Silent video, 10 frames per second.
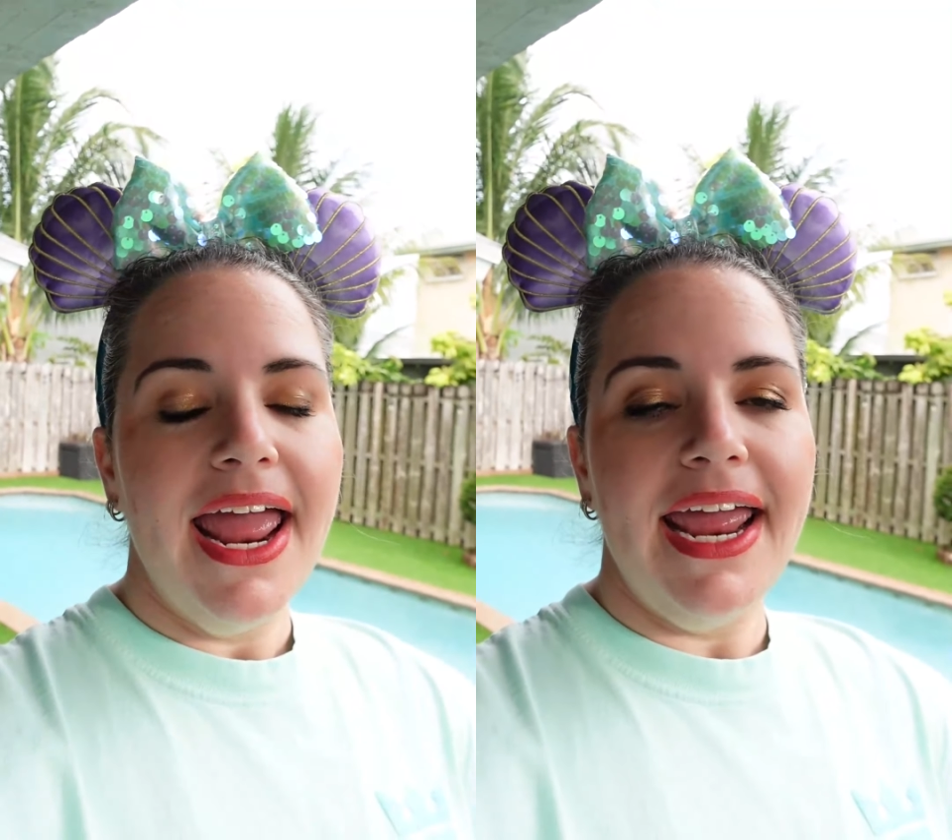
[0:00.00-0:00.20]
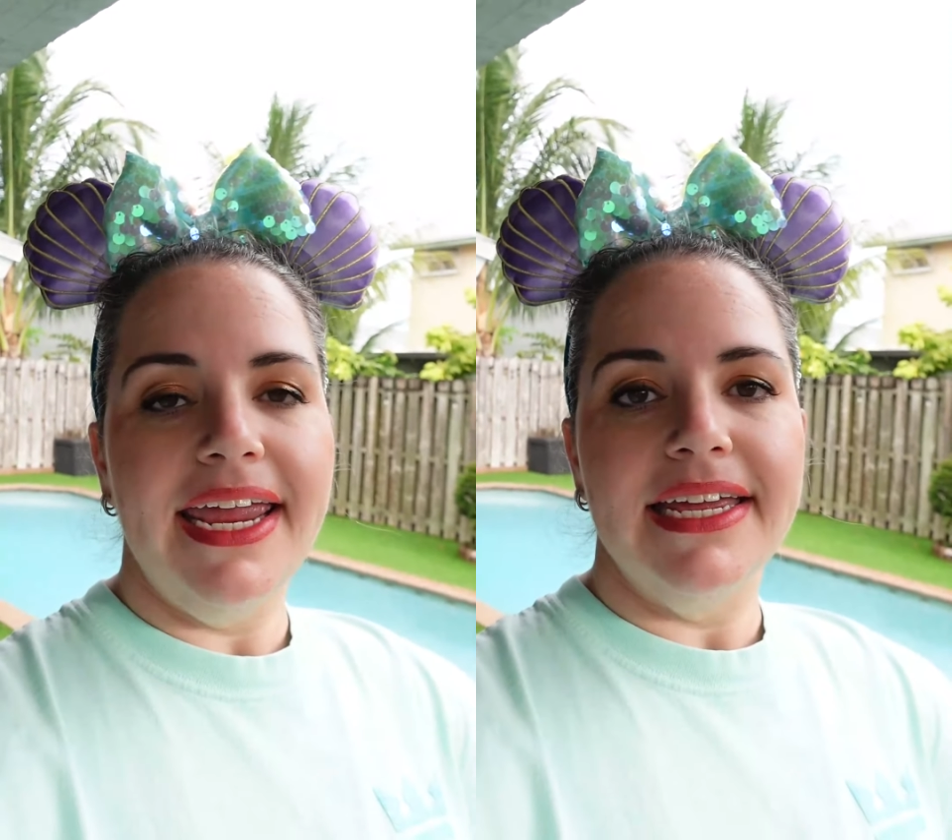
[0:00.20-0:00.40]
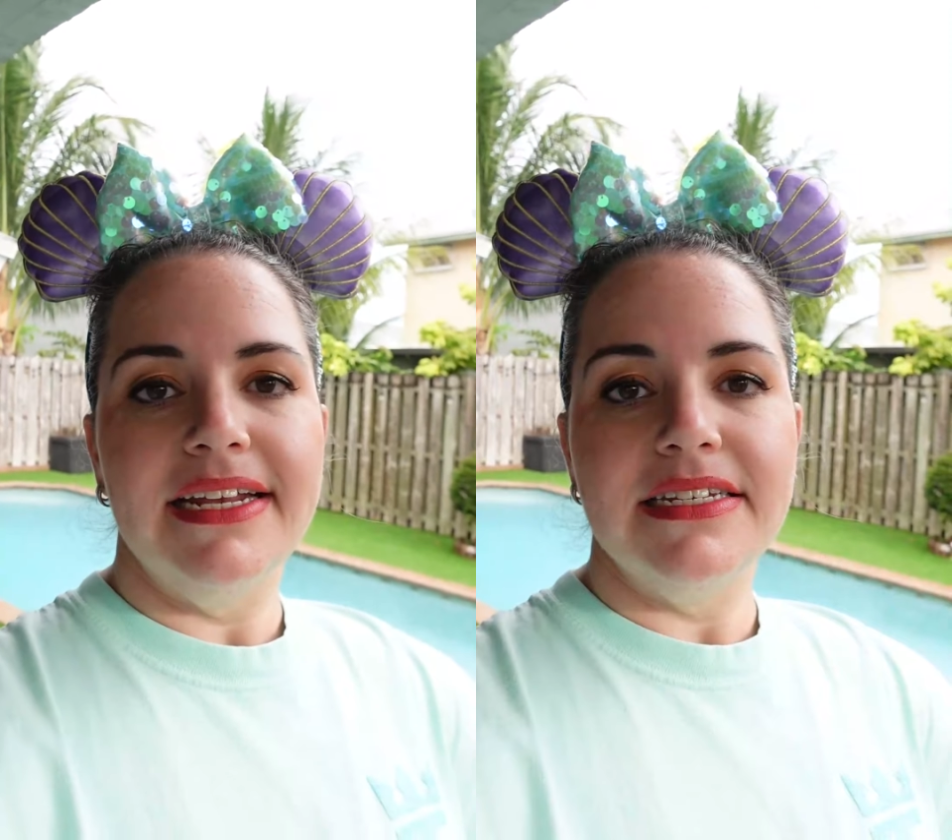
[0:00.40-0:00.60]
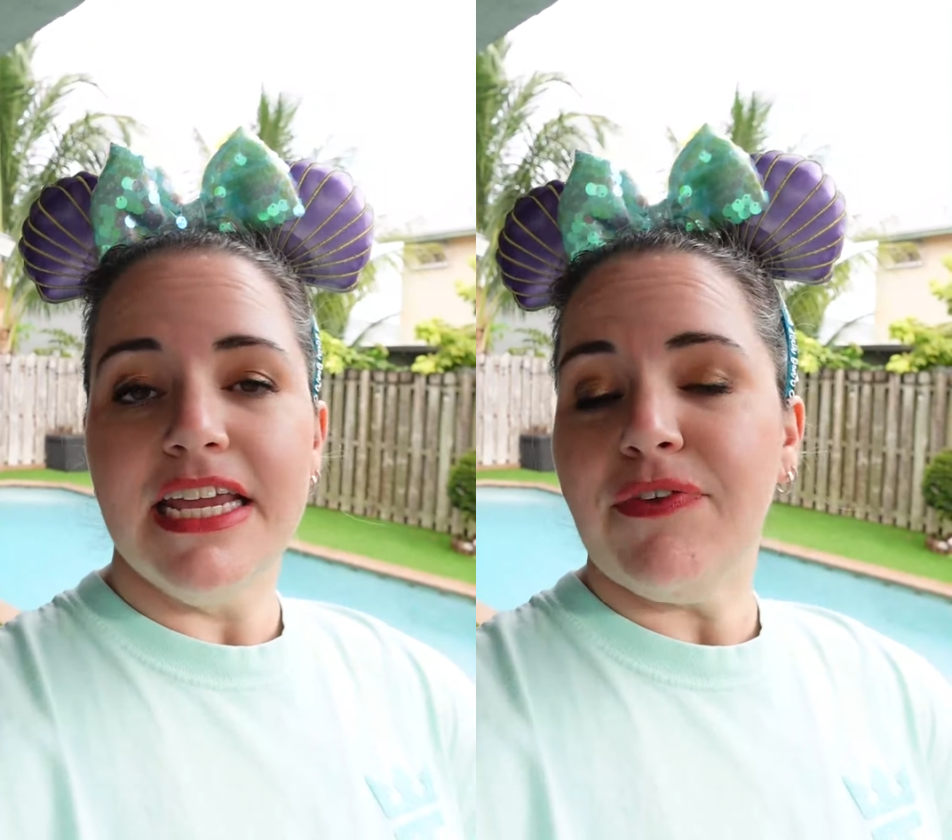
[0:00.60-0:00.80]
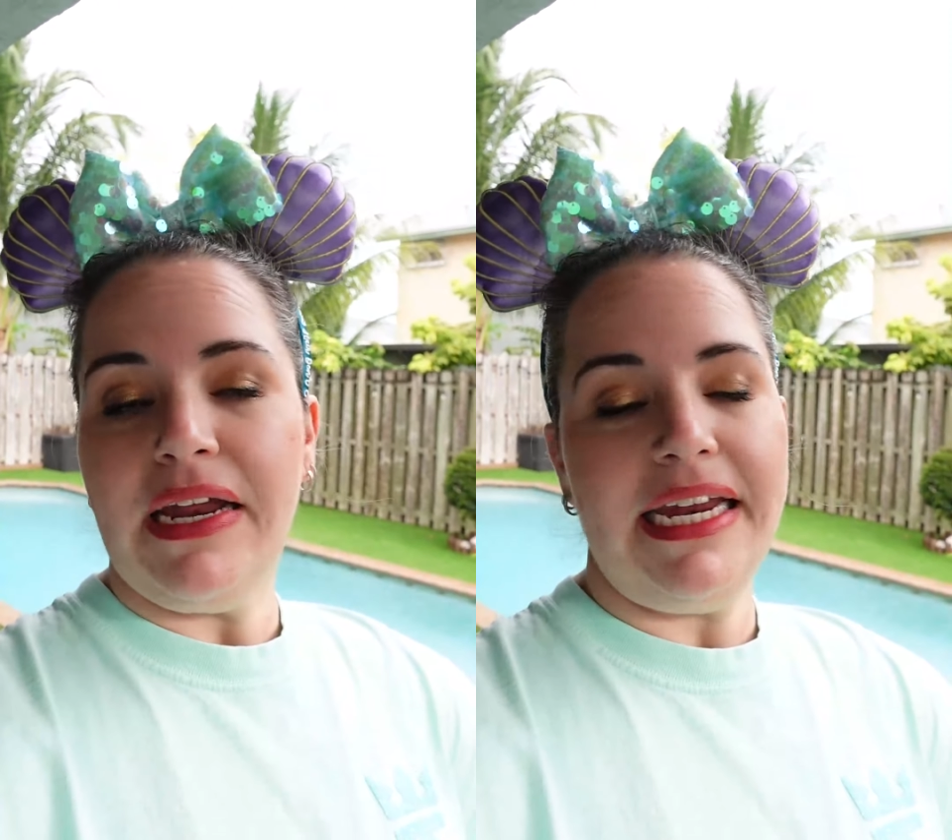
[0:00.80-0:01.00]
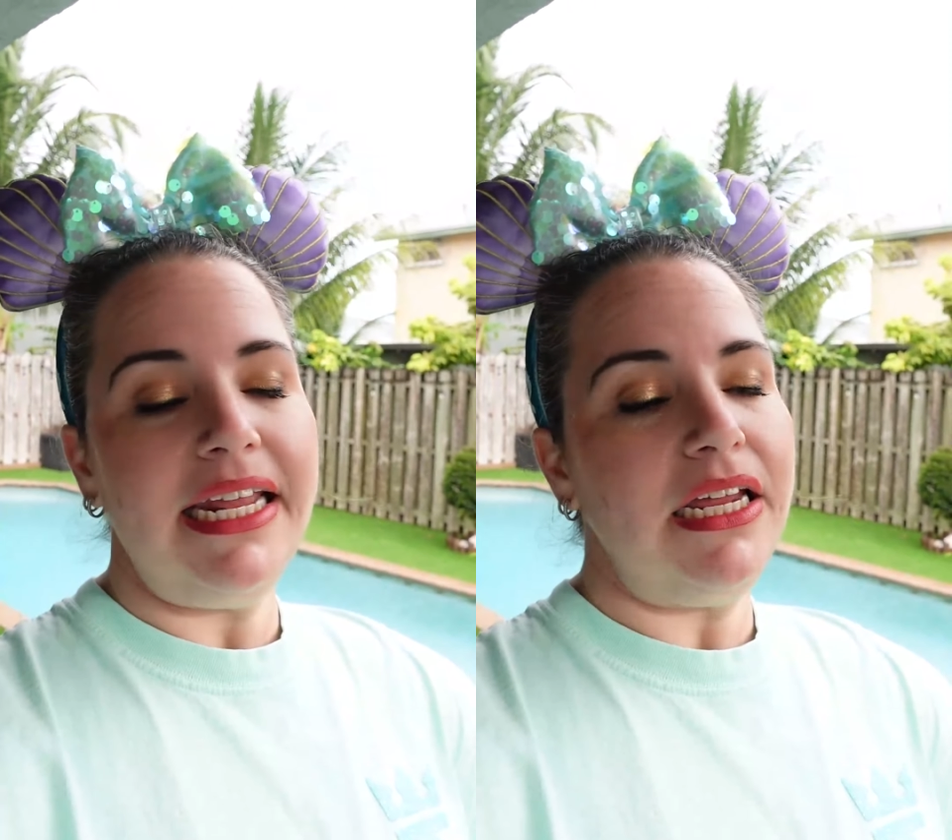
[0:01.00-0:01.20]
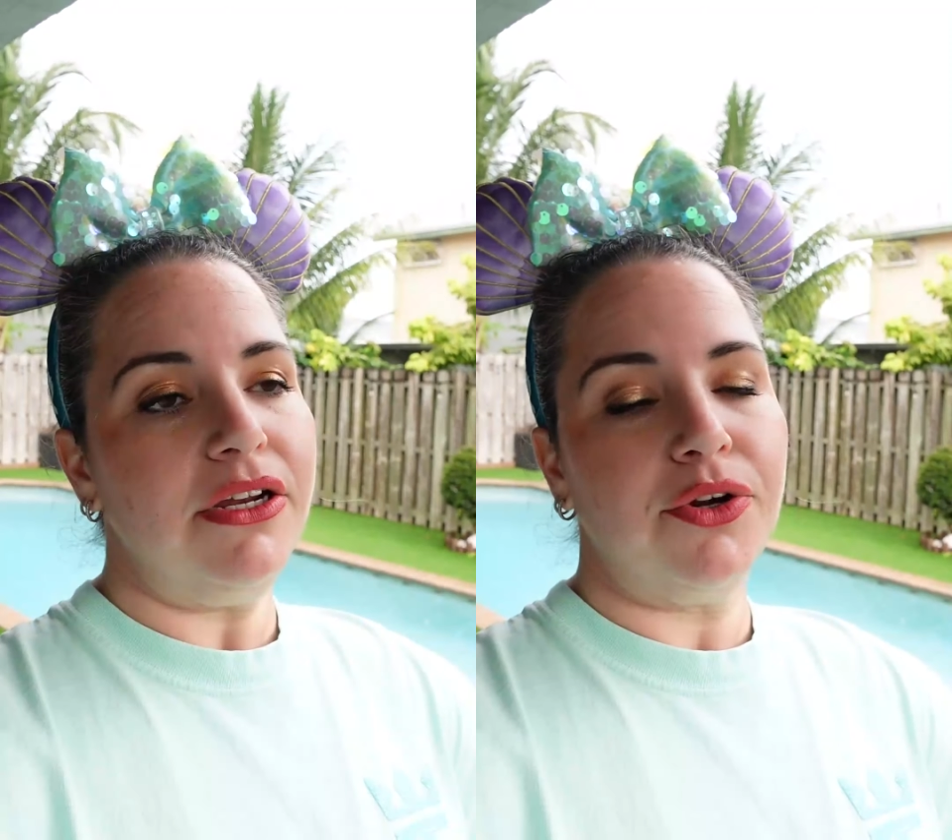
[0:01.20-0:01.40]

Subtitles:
and if I need it,